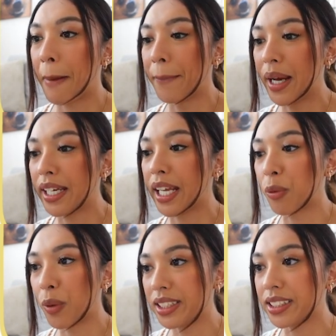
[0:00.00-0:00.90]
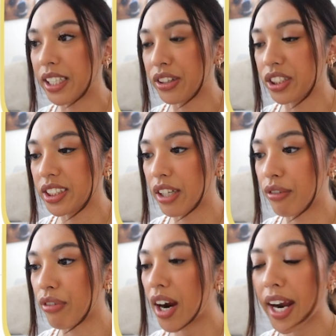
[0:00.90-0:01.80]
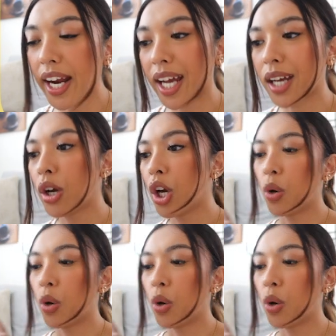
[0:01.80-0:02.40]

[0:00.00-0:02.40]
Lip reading: Monday, Wednesday, Thursday, and Friday,